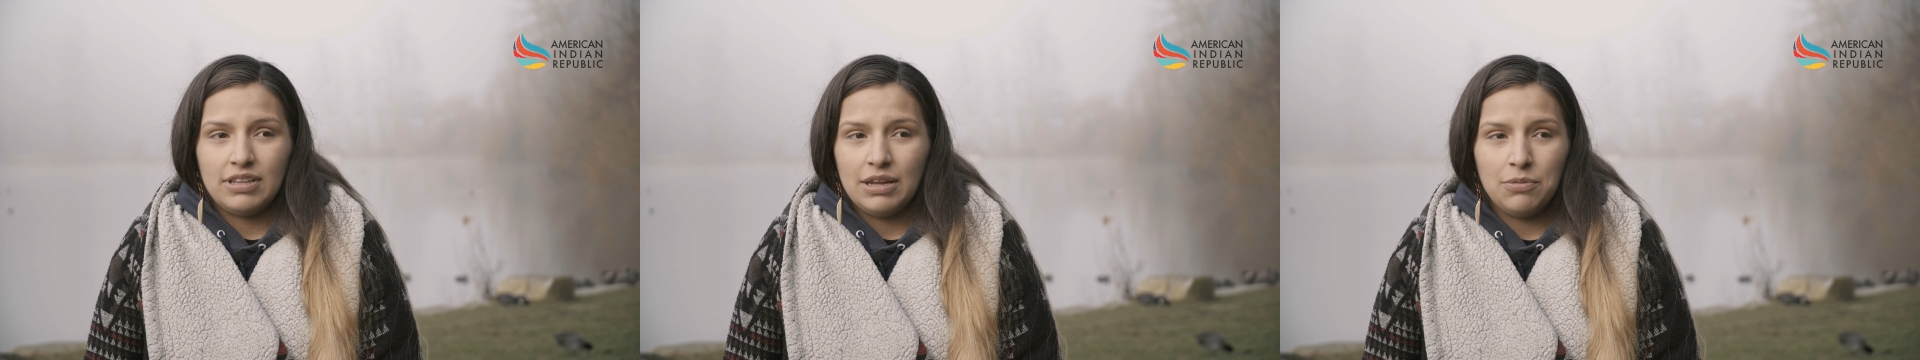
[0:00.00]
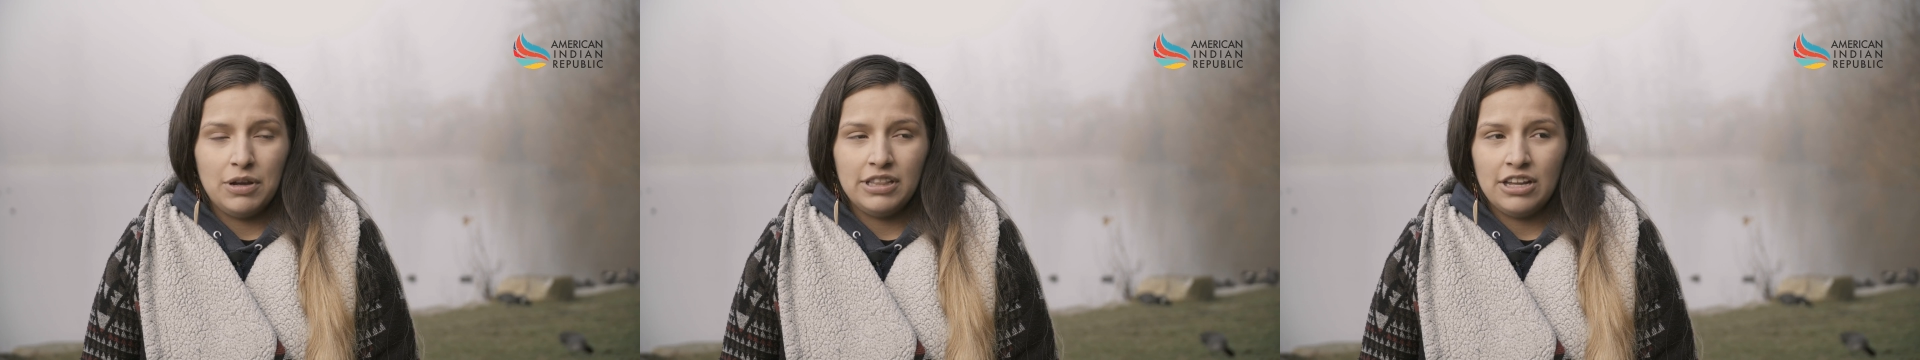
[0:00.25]

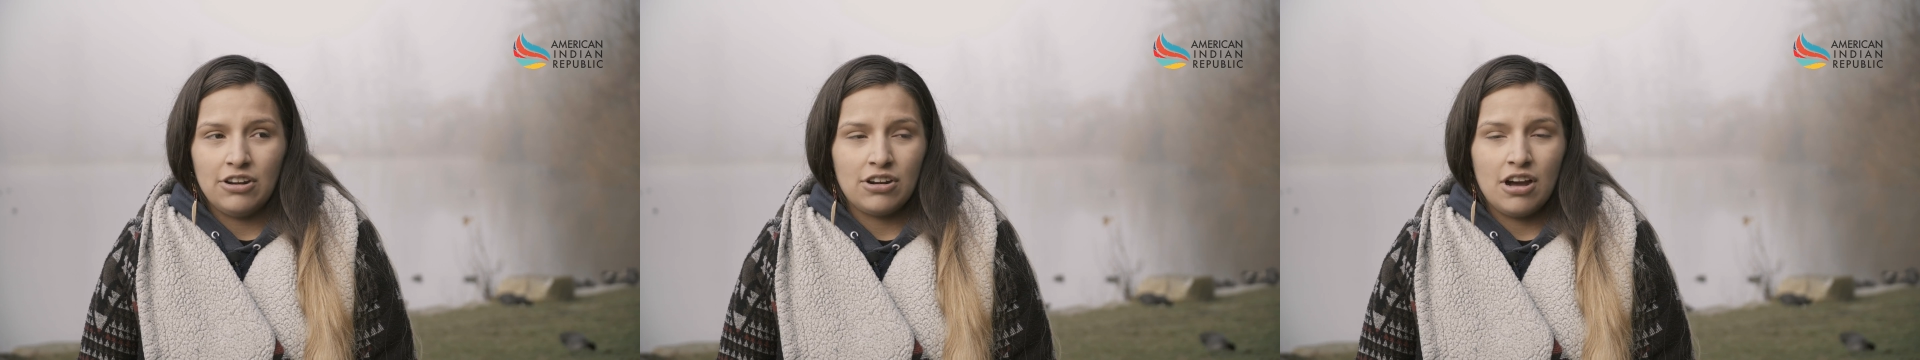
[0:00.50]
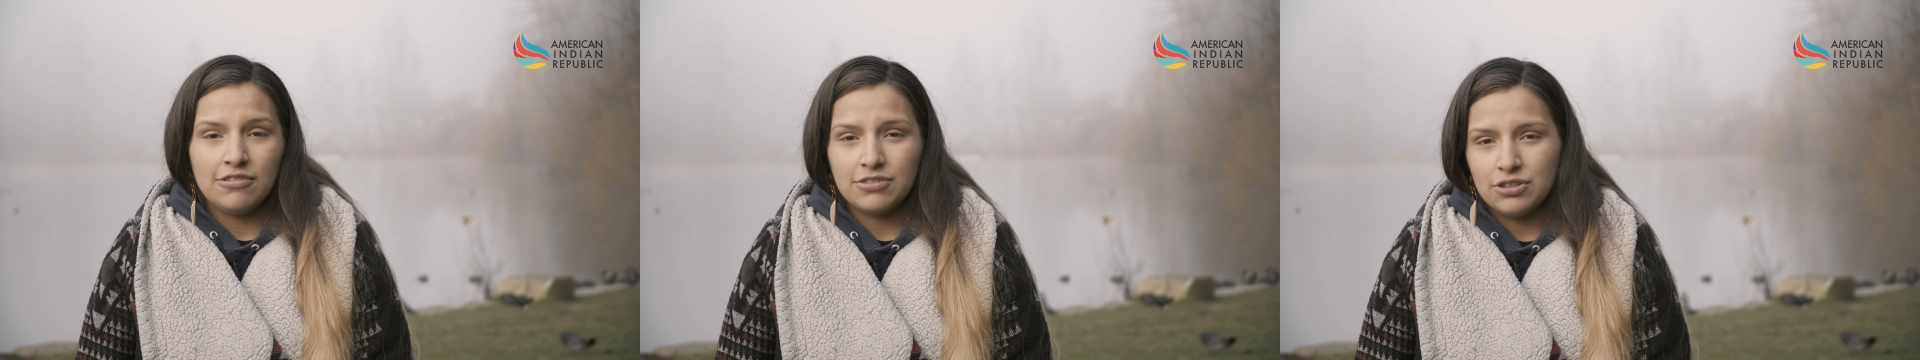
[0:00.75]
went there and
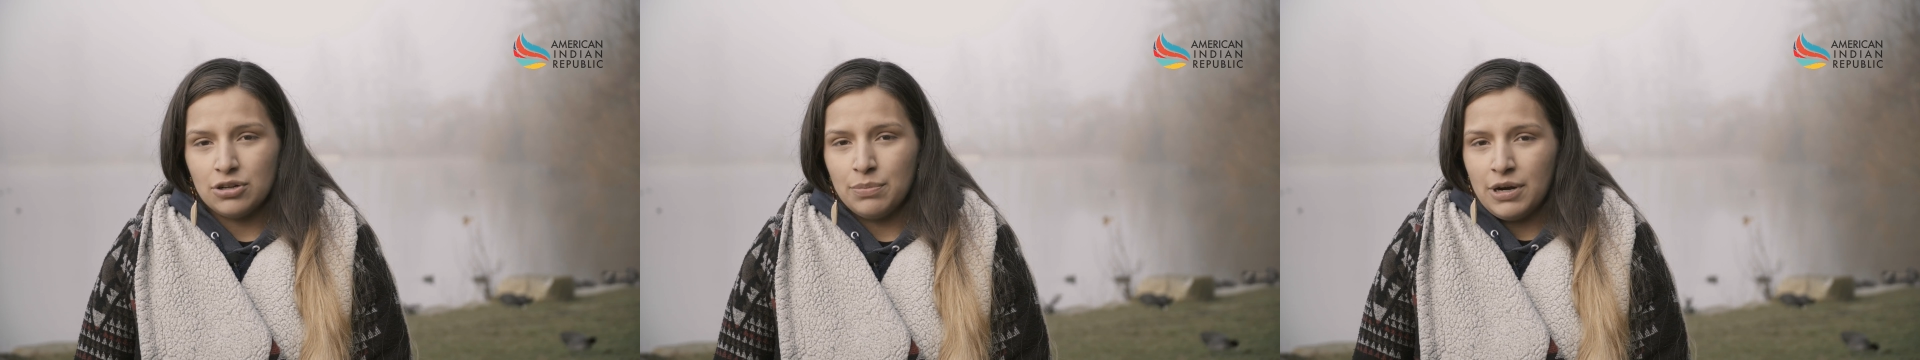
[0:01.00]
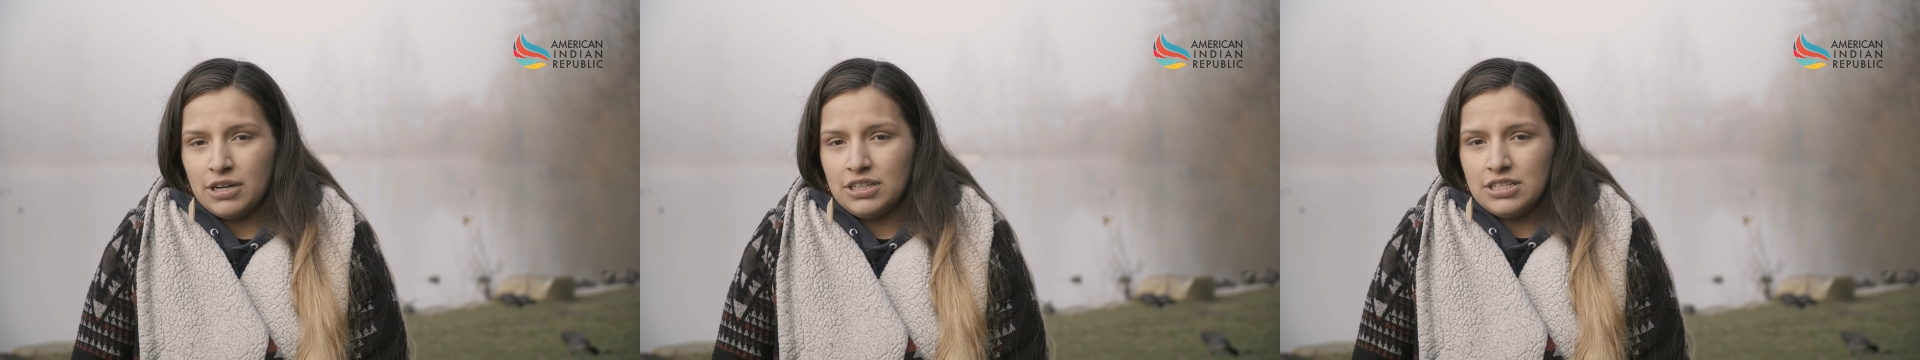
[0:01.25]
offered their
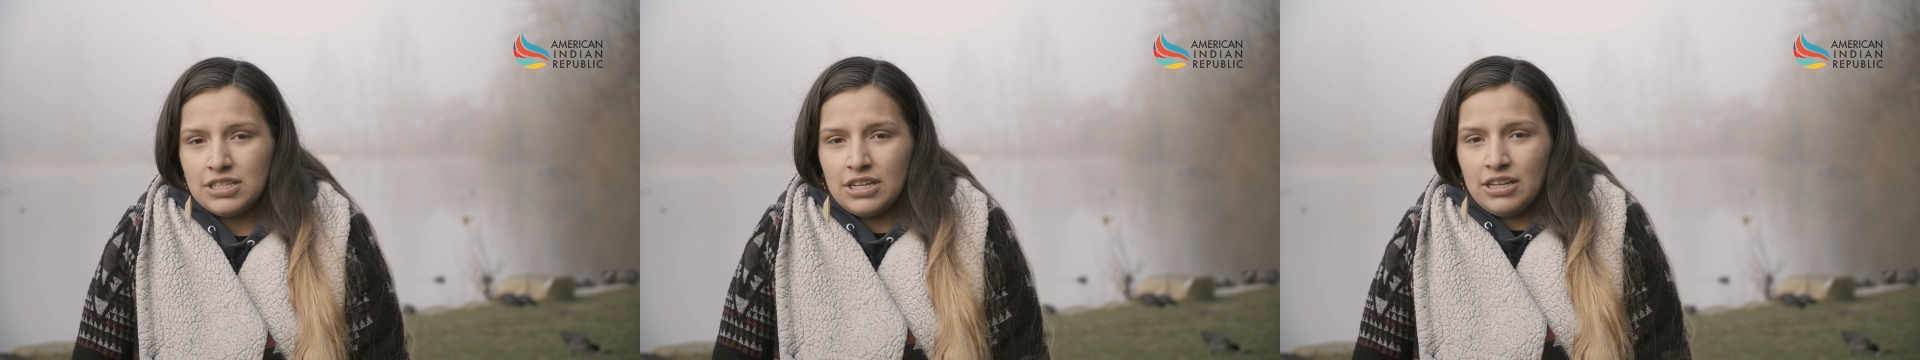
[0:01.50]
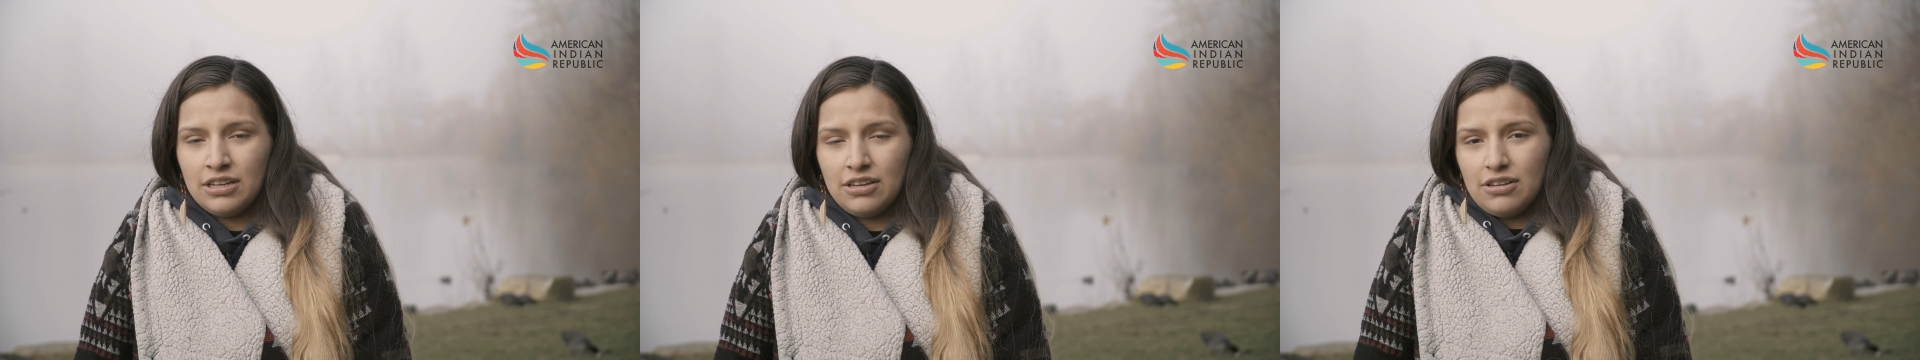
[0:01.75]
bodies
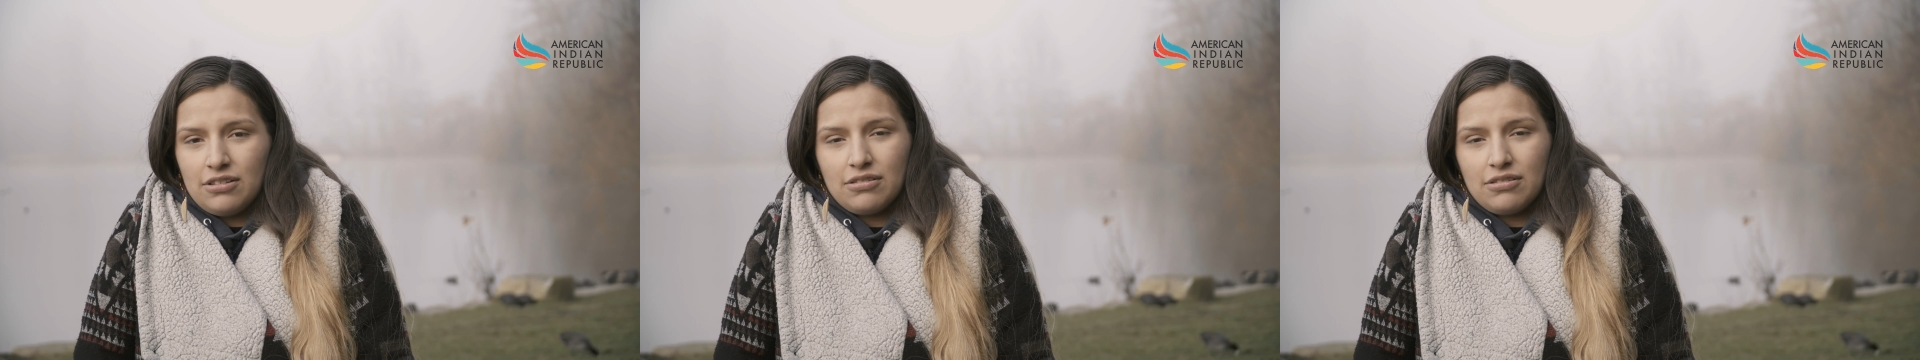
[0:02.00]
and